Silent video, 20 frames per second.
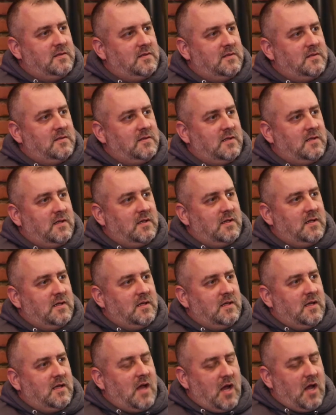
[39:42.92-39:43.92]
work is.
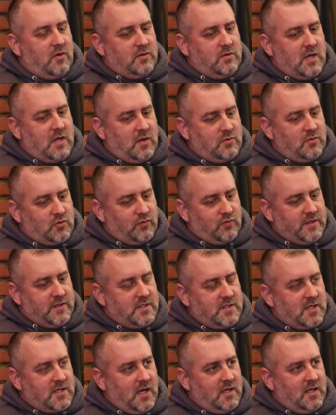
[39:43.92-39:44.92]
And and it was a
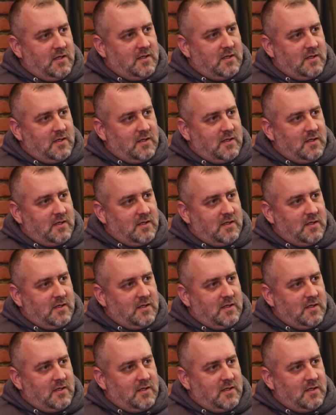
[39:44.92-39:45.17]
reset,